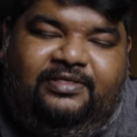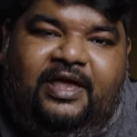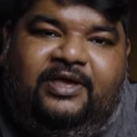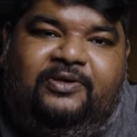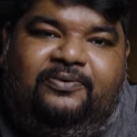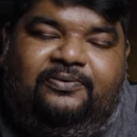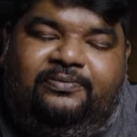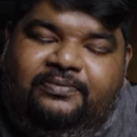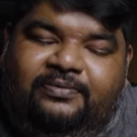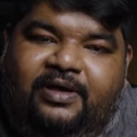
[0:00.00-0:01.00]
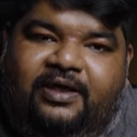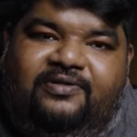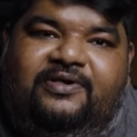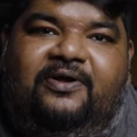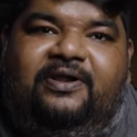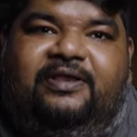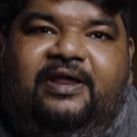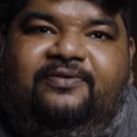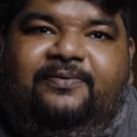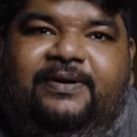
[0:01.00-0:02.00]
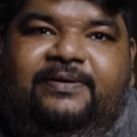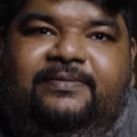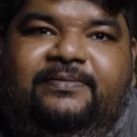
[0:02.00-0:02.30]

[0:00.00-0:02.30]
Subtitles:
Thank you, and see y'all in the next one.